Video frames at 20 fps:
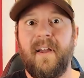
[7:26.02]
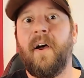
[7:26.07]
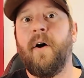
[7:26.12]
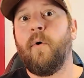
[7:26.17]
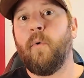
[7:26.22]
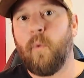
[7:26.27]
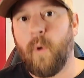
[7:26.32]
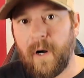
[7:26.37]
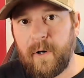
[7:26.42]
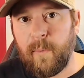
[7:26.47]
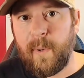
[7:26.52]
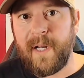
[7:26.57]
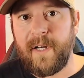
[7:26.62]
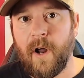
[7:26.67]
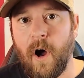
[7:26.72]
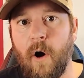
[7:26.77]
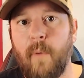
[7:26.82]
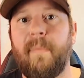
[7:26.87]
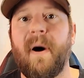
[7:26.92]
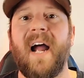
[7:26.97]
what do we
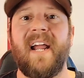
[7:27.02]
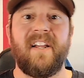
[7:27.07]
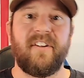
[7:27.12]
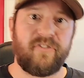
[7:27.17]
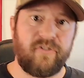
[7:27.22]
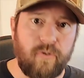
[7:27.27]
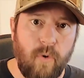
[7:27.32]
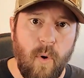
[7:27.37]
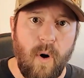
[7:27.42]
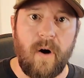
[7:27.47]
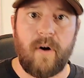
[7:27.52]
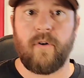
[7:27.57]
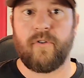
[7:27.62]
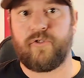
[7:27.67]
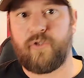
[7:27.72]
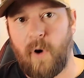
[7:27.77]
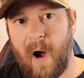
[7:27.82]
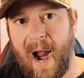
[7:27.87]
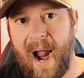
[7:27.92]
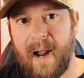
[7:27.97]
know by historical
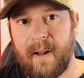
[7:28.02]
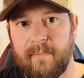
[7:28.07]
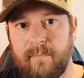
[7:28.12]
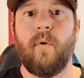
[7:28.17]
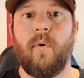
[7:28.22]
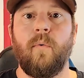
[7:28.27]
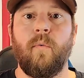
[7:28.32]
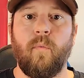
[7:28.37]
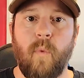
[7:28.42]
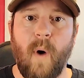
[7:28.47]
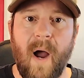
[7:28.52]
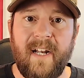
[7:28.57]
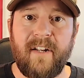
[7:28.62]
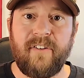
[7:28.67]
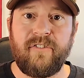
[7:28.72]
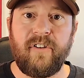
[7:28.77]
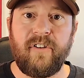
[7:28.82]
track? When has the